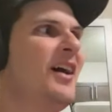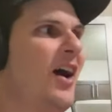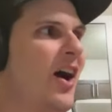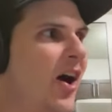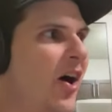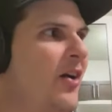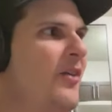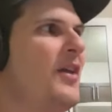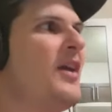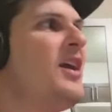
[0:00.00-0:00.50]

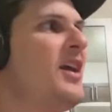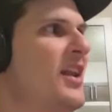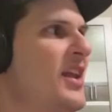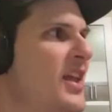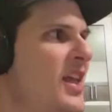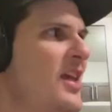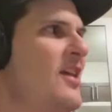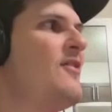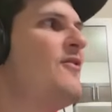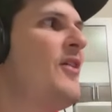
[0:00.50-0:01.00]
are they going to
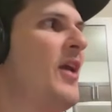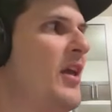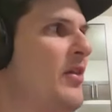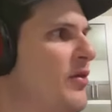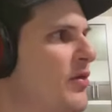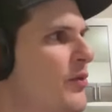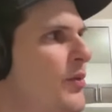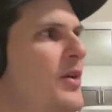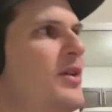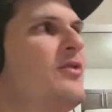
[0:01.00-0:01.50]
give a
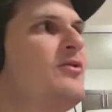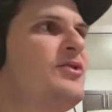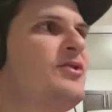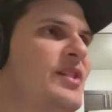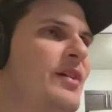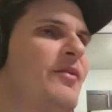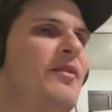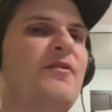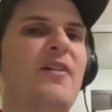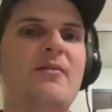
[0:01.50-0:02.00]
three-year,
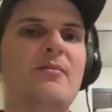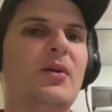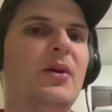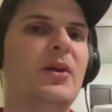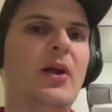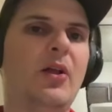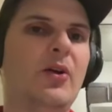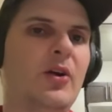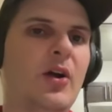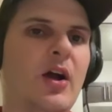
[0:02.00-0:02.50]
seventy-five million
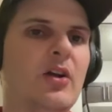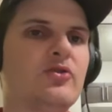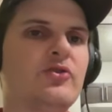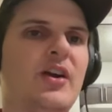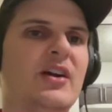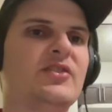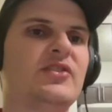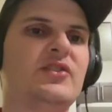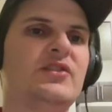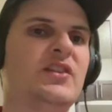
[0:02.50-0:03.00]
dollars
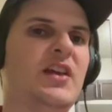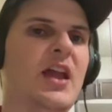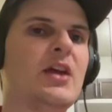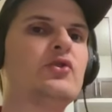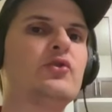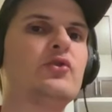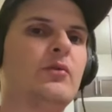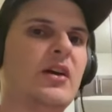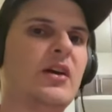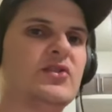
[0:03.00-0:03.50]
contract to
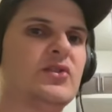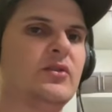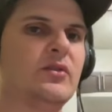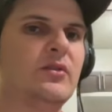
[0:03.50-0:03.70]
D'Angelo Russell?